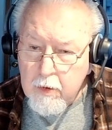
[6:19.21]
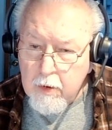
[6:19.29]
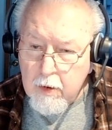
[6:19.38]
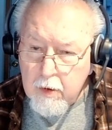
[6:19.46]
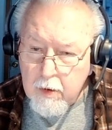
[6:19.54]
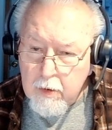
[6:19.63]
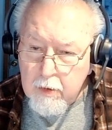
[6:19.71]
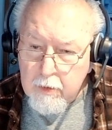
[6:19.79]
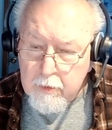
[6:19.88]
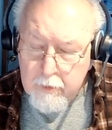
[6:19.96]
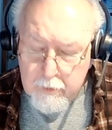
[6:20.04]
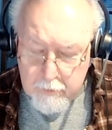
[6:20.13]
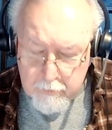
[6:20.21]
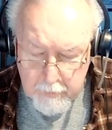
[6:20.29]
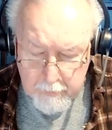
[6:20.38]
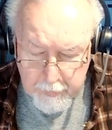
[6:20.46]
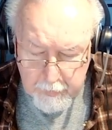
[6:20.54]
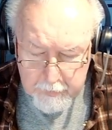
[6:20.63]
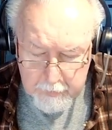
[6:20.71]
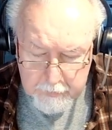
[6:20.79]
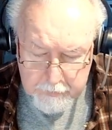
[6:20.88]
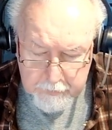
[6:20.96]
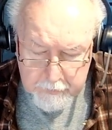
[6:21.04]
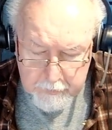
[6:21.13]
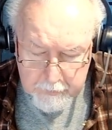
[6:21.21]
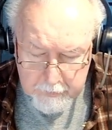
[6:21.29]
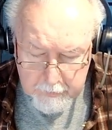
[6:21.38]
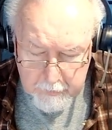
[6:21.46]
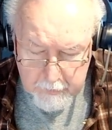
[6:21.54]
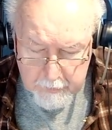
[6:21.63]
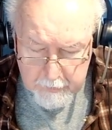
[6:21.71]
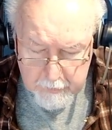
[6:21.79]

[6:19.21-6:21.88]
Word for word: uh, the repentance, uh,